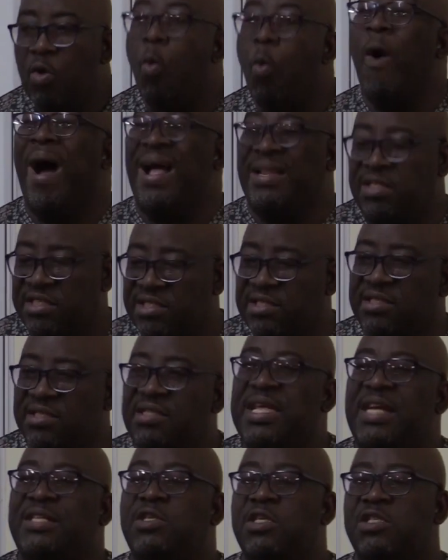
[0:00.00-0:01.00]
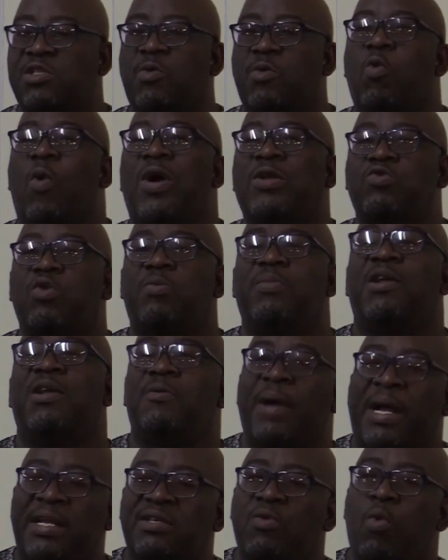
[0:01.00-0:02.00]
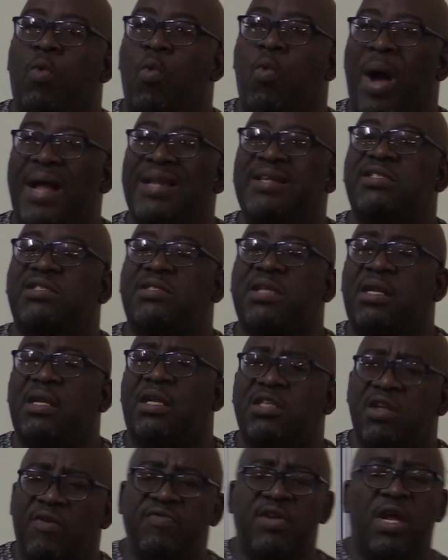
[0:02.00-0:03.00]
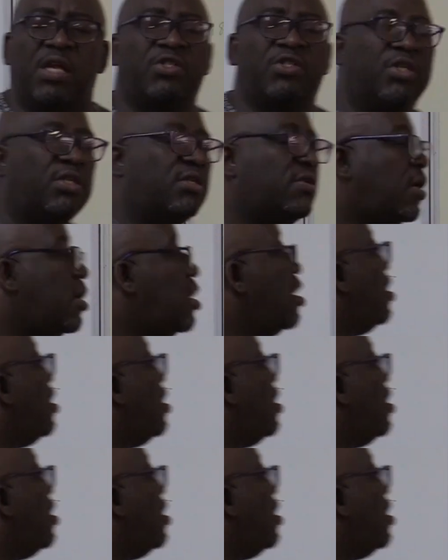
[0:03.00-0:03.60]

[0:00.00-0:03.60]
once. That is what we mean by one standard deviation.